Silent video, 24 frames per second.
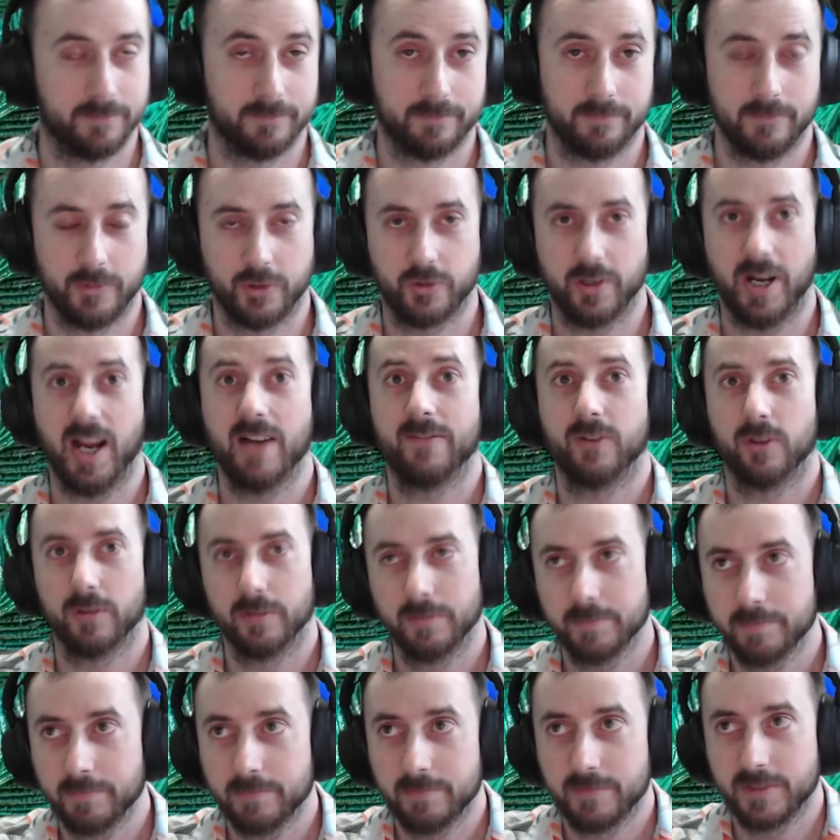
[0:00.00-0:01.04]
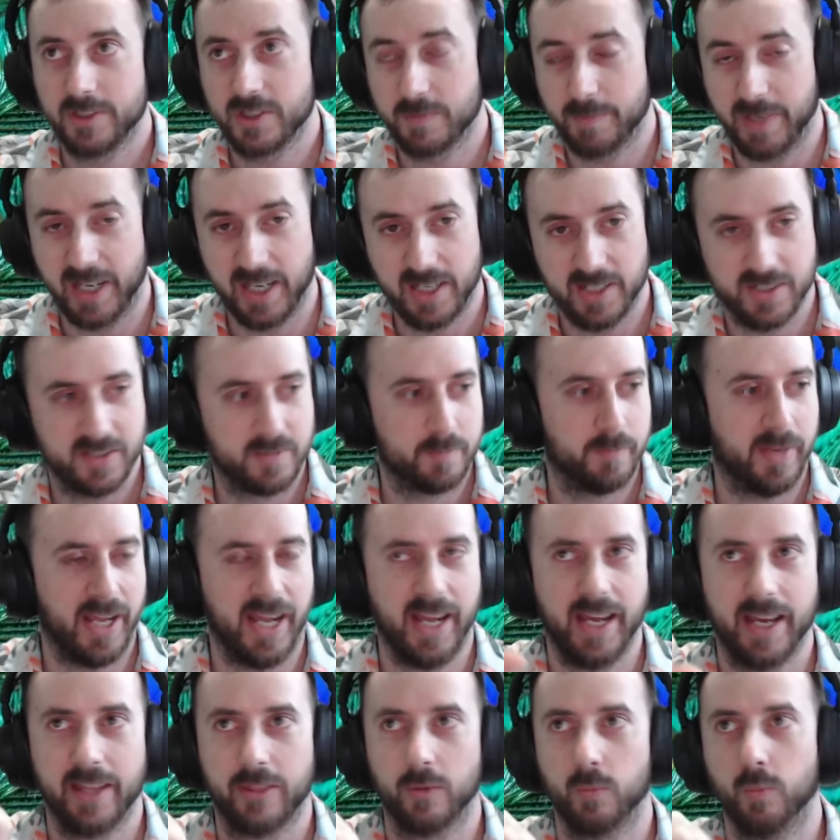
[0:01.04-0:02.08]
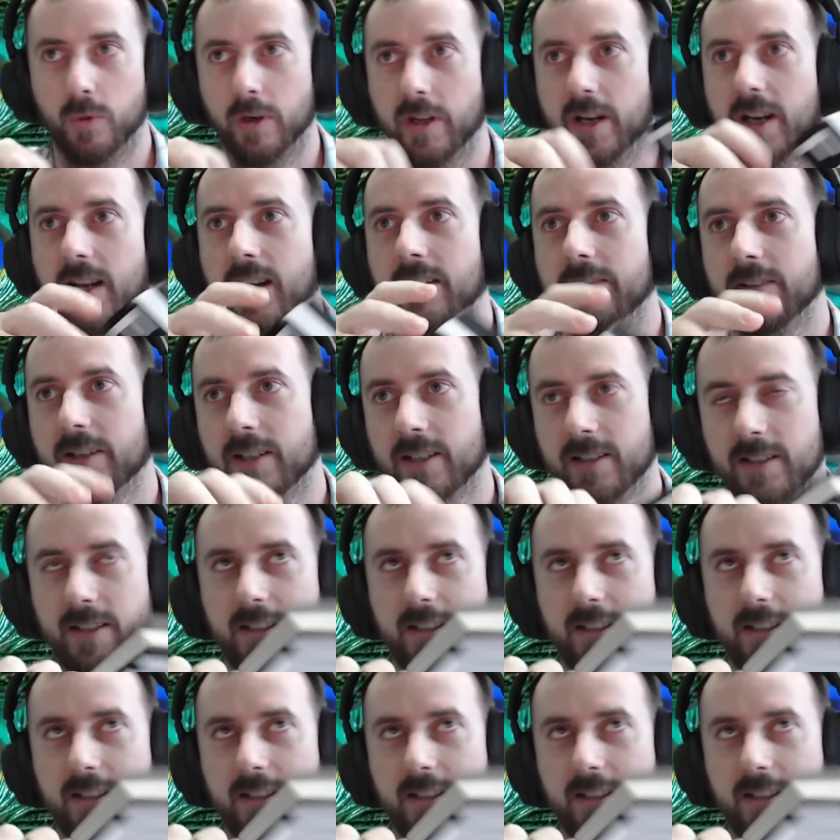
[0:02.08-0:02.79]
travel space path, whatever,